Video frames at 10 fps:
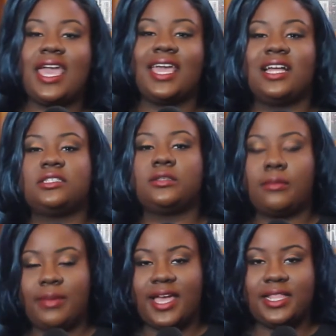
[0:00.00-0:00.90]
It got
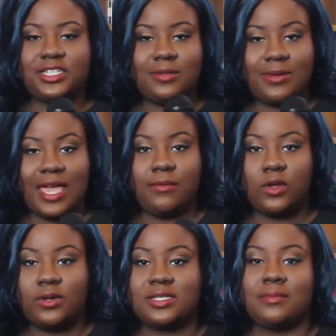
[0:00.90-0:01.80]
so bad that she became
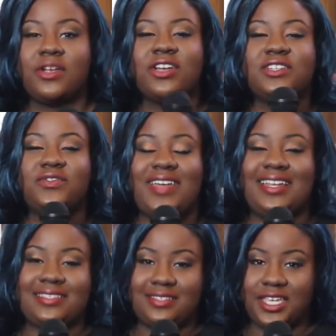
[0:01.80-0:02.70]
known as America's
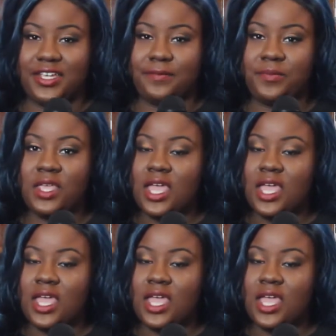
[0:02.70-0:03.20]
fattest teen.